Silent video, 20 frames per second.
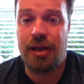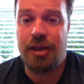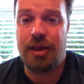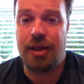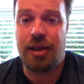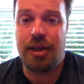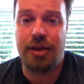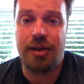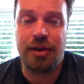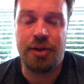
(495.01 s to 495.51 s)

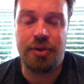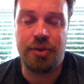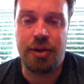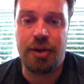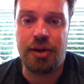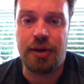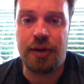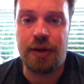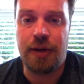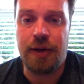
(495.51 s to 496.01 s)
think the
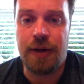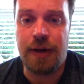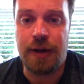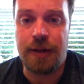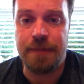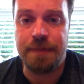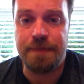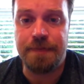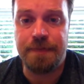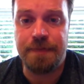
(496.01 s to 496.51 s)

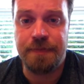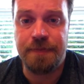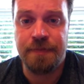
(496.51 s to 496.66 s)
trigger